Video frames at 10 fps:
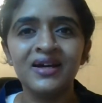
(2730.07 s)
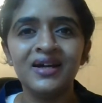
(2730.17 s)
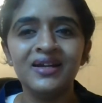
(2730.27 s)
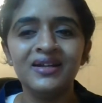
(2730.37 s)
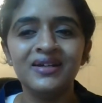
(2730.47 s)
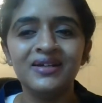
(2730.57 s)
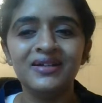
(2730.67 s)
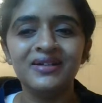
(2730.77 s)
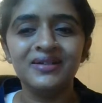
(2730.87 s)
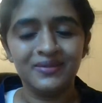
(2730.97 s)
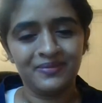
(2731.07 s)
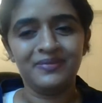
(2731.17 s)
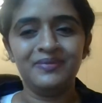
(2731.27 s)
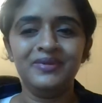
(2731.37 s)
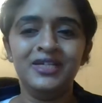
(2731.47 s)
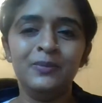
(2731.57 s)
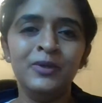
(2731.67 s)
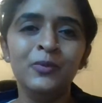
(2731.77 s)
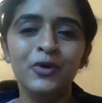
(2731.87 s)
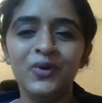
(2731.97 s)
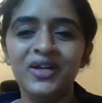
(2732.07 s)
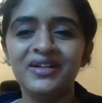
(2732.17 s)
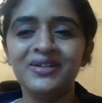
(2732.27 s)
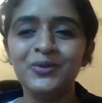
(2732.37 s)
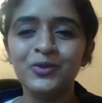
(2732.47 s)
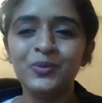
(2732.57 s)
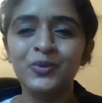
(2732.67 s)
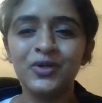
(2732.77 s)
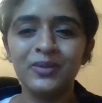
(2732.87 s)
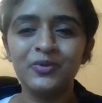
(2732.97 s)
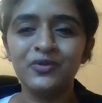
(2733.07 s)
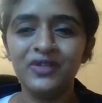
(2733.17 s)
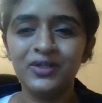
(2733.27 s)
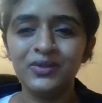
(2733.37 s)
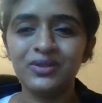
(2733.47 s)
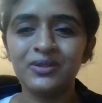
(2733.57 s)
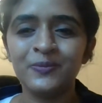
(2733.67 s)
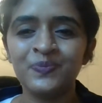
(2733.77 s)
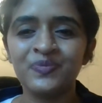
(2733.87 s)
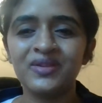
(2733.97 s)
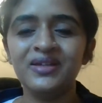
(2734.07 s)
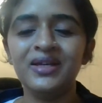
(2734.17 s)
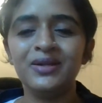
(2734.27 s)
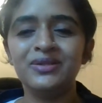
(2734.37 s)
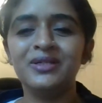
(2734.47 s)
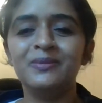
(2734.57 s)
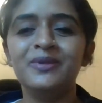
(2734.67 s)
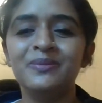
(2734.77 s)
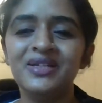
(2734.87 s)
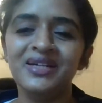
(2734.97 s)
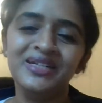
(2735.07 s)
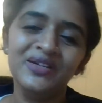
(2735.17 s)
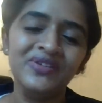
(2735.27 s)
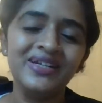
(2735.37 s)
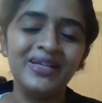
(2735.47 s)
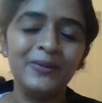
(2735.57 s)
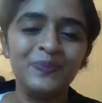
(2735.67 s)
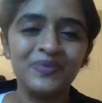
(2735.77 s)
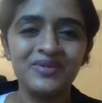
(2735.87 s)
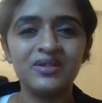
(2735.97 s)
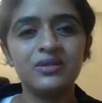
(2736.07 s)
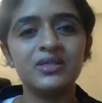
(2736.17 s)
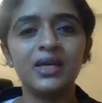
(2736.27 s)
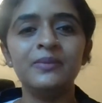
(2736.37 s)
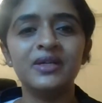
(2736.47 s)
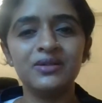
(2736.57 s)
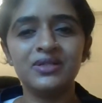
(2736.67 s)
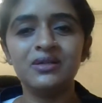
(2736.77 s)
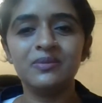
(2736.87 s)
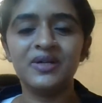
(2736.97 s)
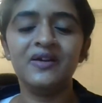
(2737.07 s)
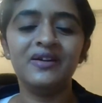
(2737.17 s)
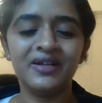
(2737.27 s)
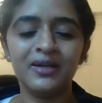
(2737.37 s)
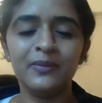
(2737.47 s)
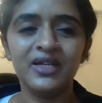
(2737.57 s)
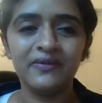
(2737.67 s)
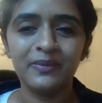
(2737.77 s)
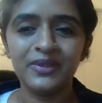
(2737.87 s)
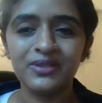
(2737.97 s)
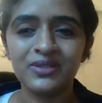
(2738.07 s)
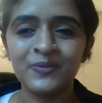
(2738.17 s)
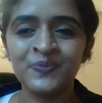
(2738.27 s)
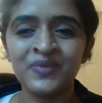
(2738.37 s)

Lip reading: and keep me motivated to do more and more videos. Yeah, cerebrum. Yeah, definitely. Just time constraints, but I'll try my level best.